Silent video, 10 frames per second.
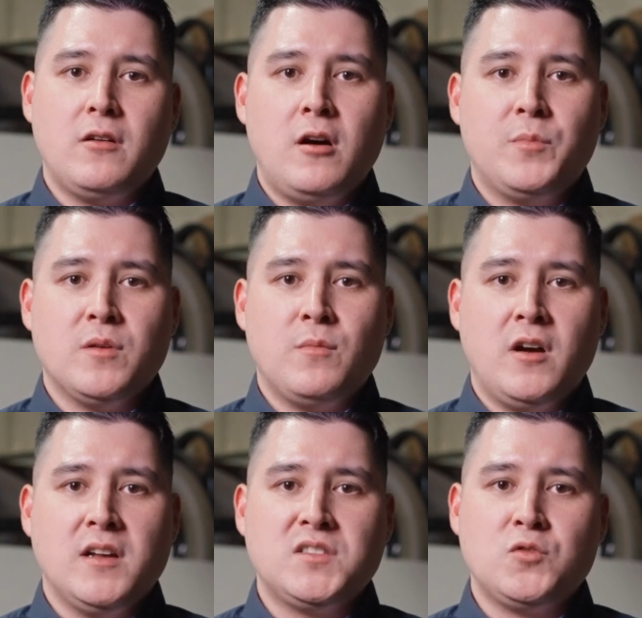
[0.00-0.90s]

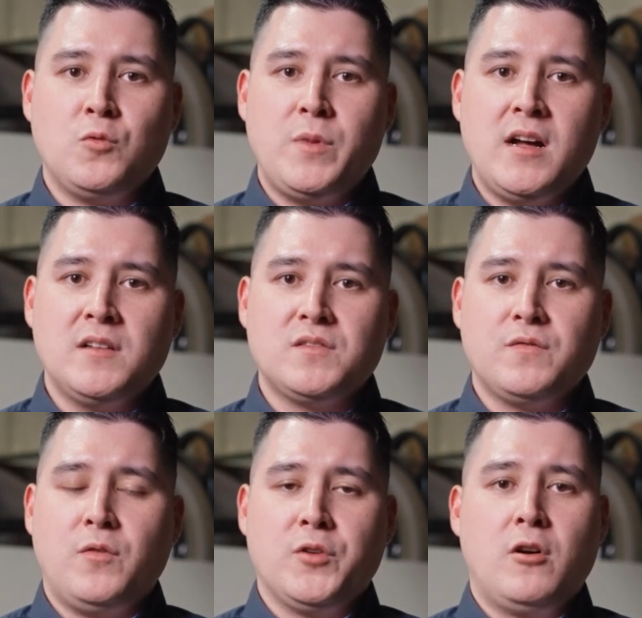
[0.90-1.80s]
optimized toolpaths
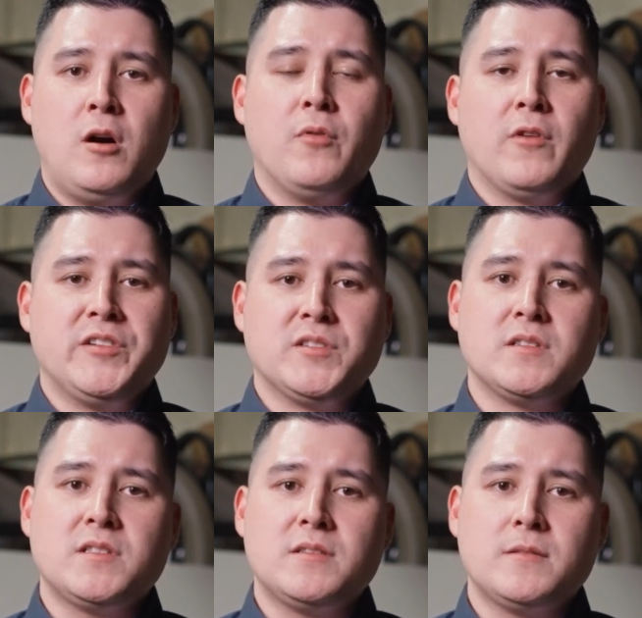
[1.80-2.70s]
for your
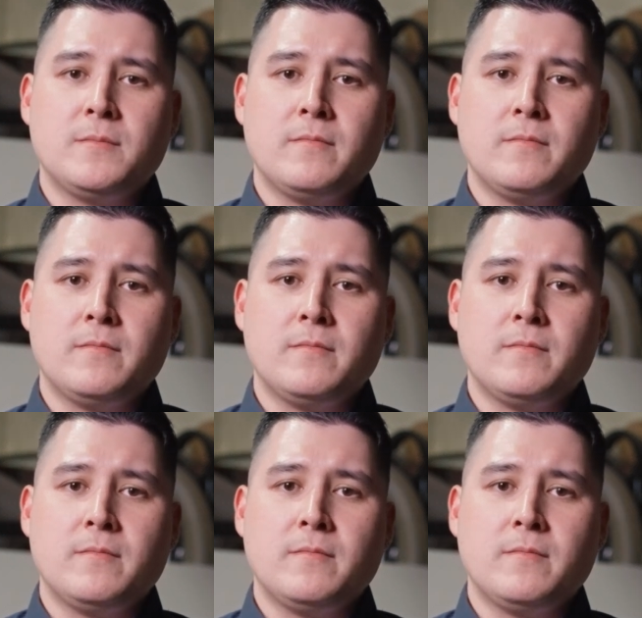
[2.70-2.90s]
operations.